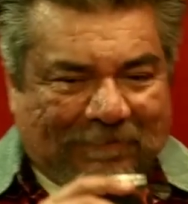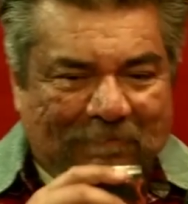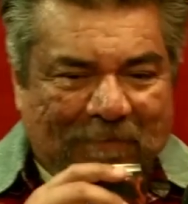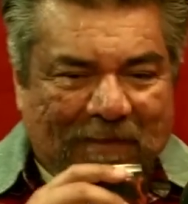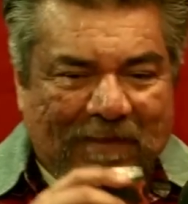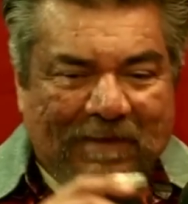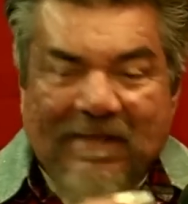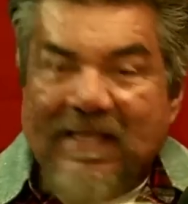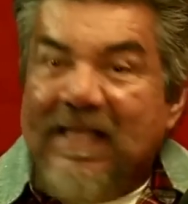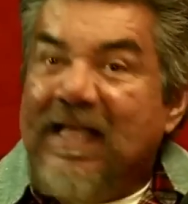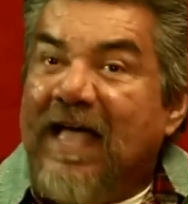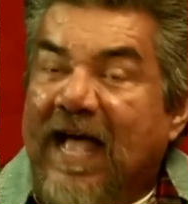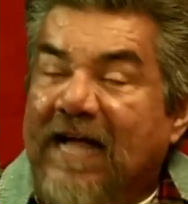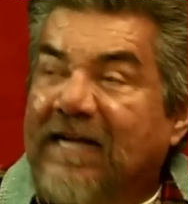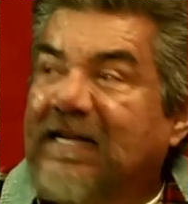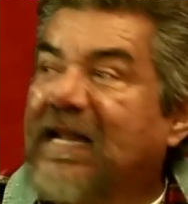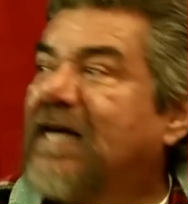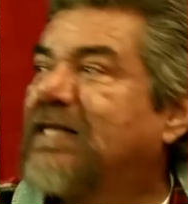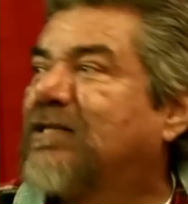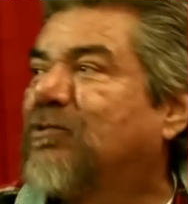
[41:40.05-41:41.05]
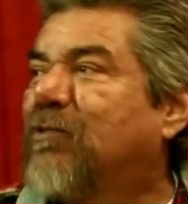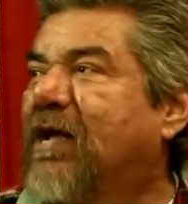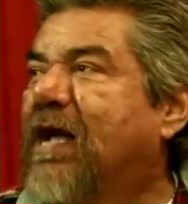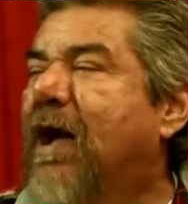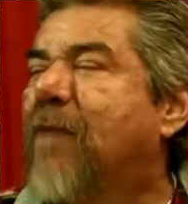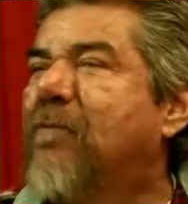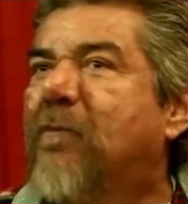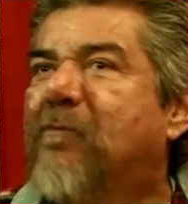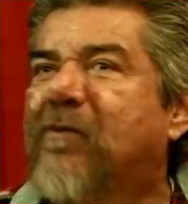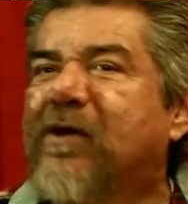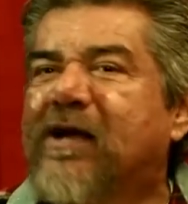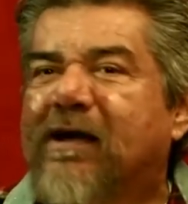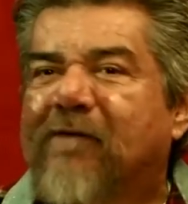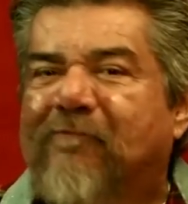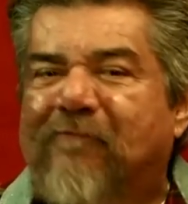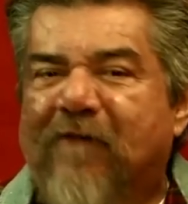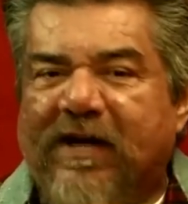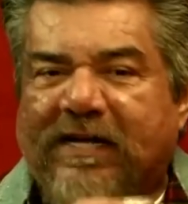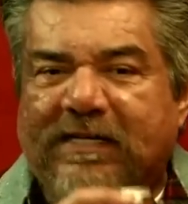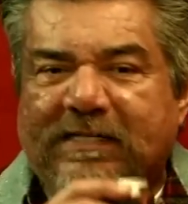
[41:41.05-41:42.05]
Hey, next week I'm going to bring
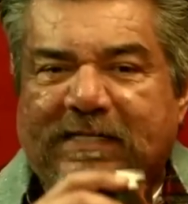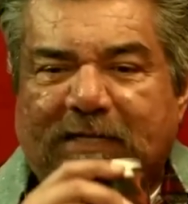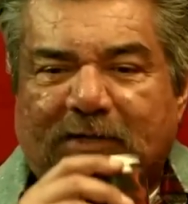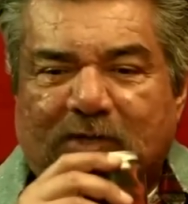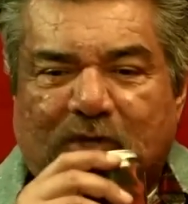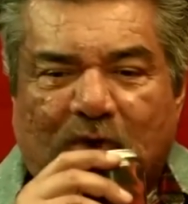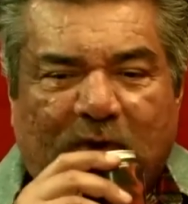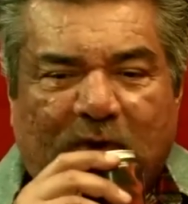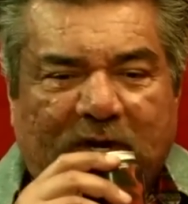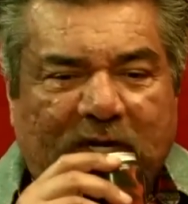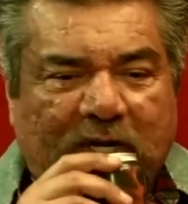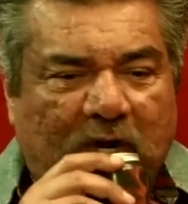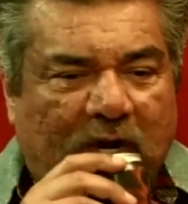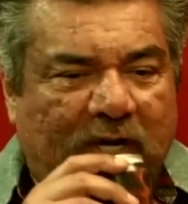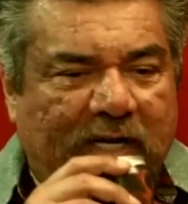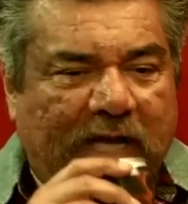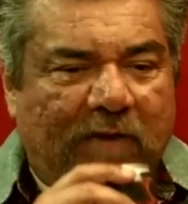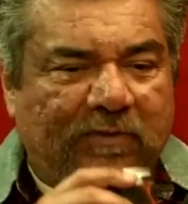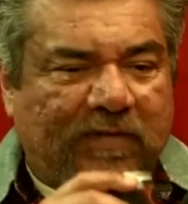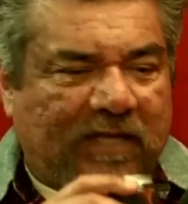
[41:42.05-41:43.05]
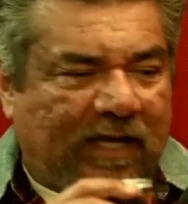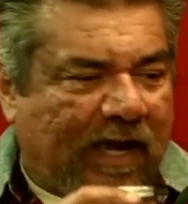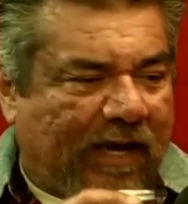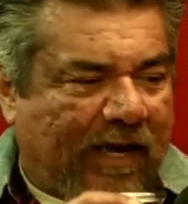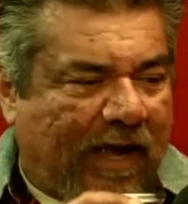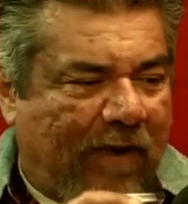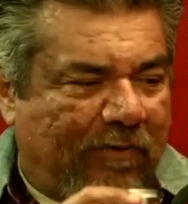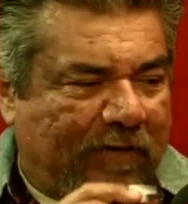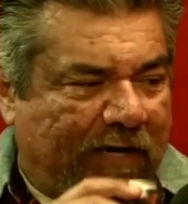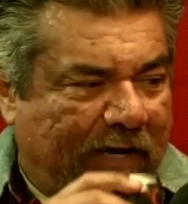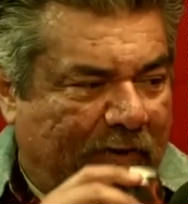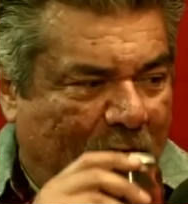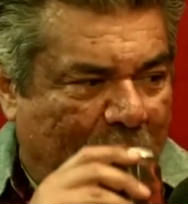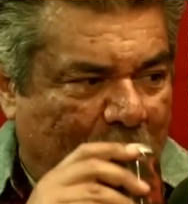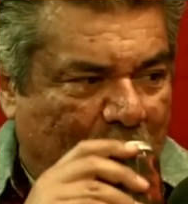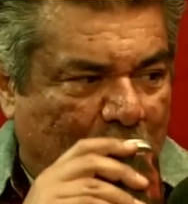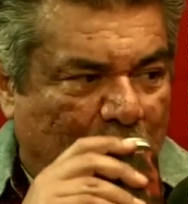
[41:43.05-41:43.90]
a fucking dildo in here. I don't think I got one at home.